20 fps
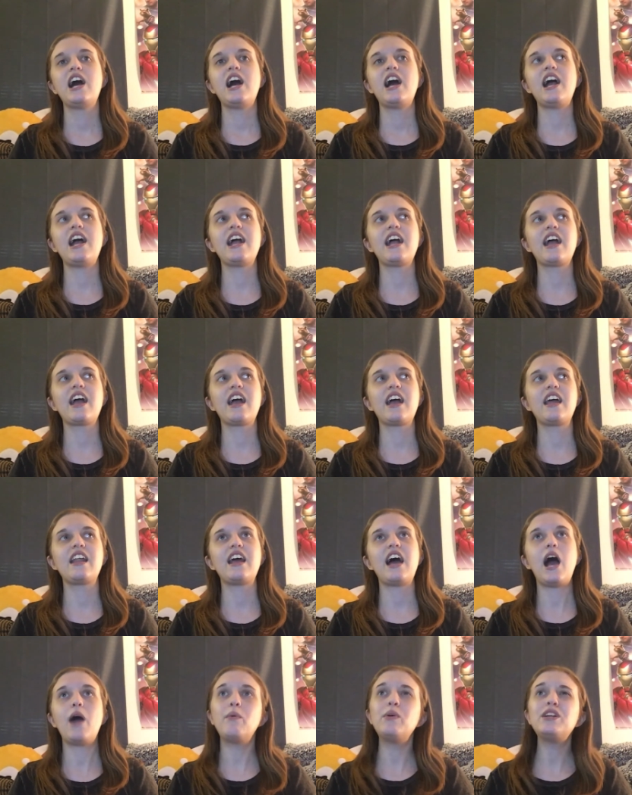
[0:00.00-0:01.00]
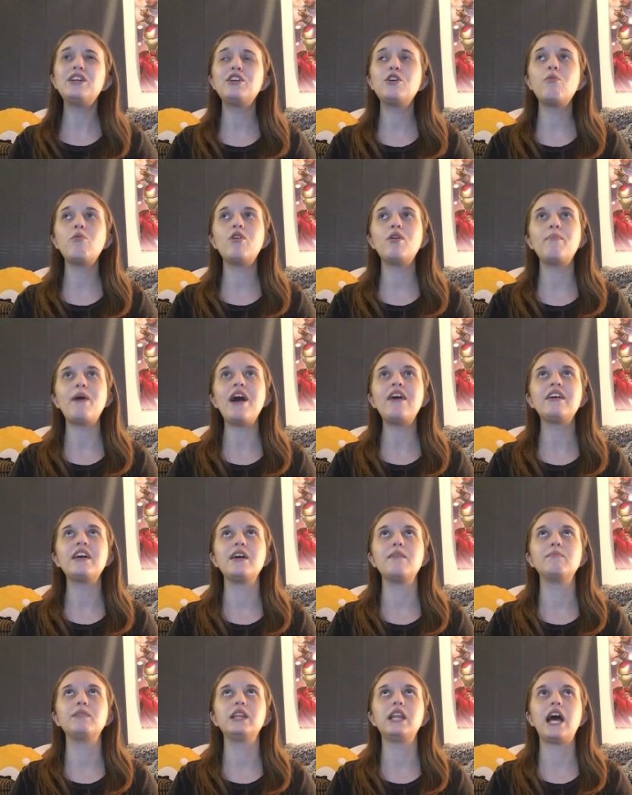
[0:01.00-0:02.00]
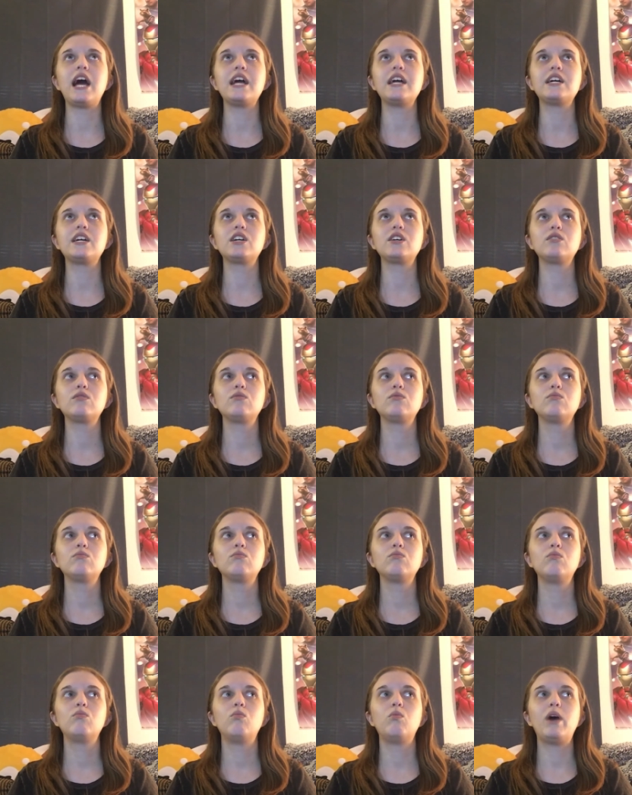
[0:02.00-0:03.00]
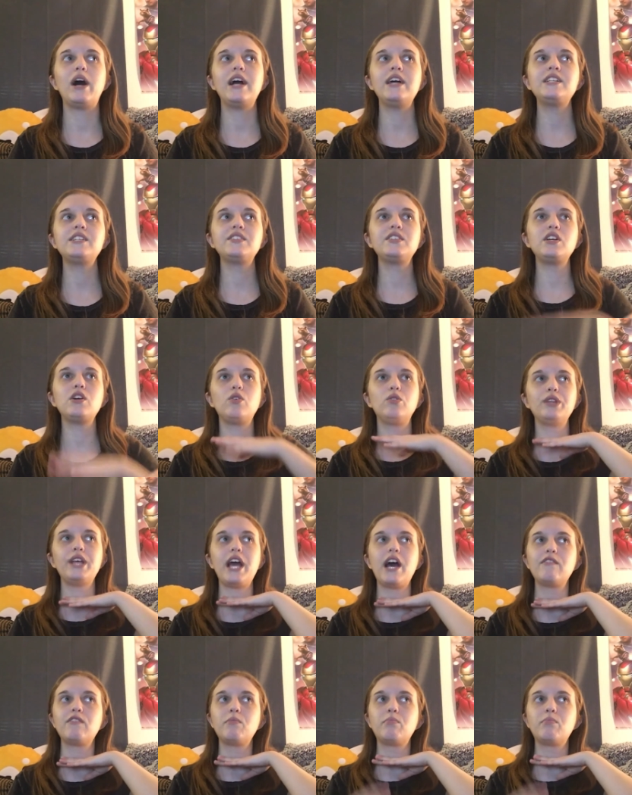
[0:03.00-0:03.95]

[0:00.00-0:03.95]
And I want to know more about him. Like why does he only have a